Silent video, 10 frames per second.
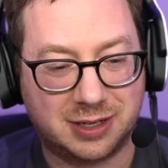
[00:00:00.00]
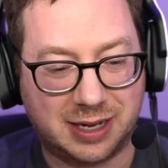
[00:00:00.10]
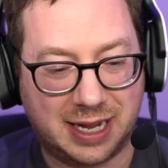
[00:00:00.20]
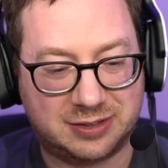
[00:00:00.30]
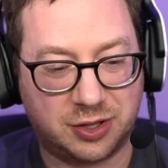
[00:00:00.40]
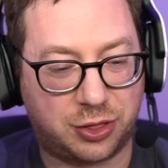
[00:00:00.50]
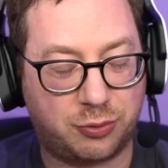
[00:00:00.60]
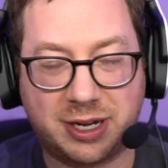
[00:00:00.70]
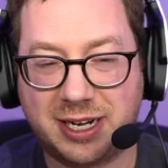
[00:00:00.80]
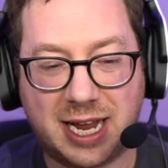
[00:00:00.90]
It's a
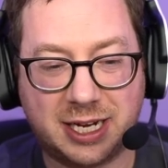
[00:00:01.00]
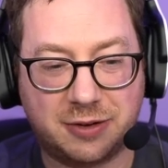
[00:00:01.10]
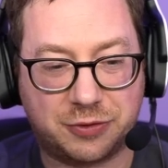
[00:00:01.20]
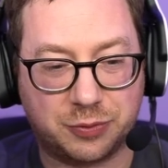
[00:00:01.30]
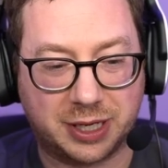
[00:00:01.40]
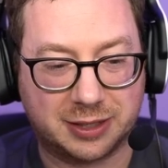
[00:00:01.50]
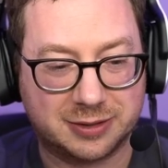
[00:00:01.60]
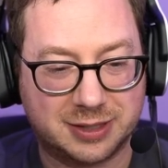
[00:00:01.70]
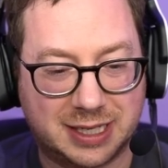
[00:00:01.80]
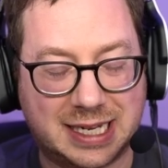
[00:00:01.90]
three to negative three.
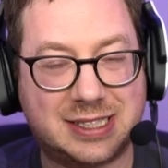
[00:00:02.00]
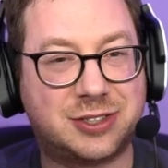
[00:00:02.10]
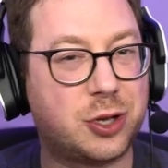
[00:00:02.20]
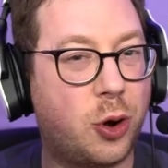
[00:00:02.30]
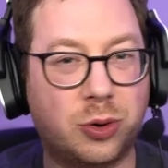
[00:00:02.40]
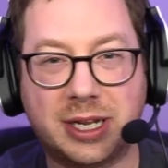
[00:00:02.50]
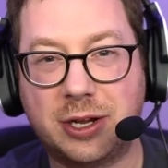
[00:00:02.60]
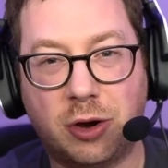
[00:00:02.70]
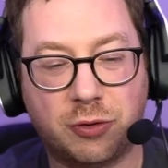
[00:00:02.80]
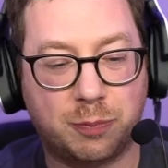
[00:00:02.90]
It's totally over.